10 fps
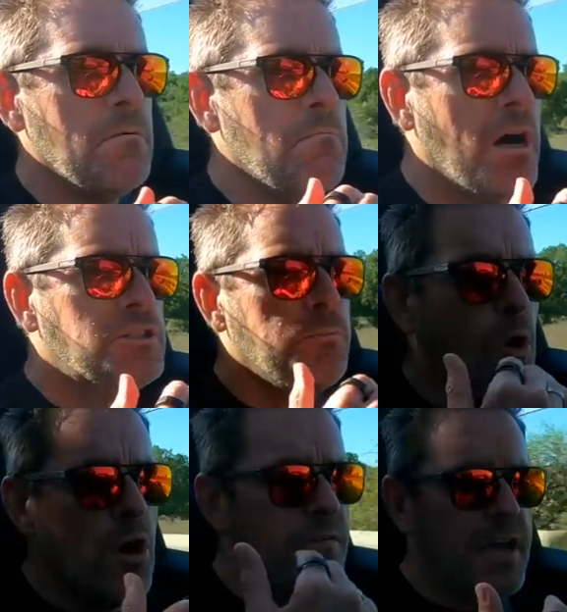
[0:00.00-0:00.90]
much
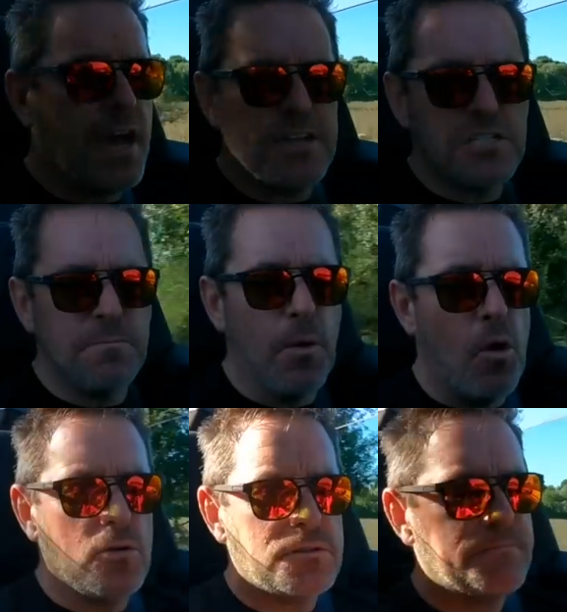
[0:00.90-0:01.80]
more of a kind of
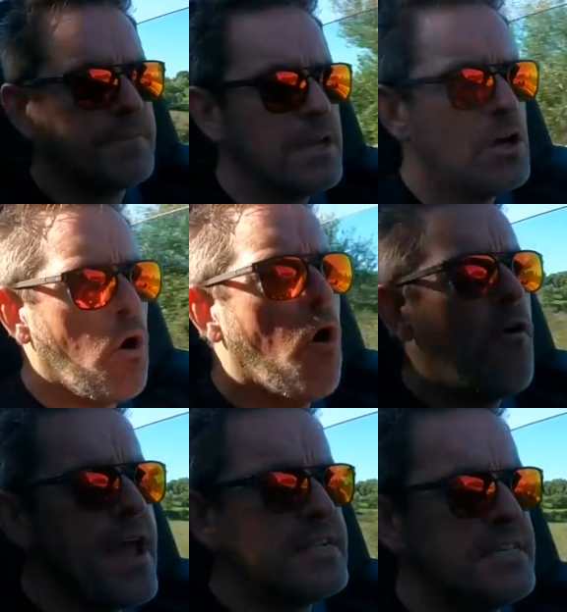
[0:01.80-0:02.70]

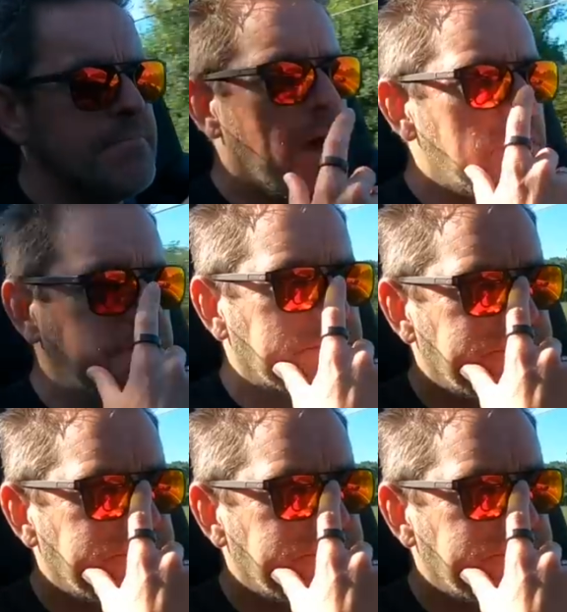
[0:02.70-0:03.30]
sport-oriented mode.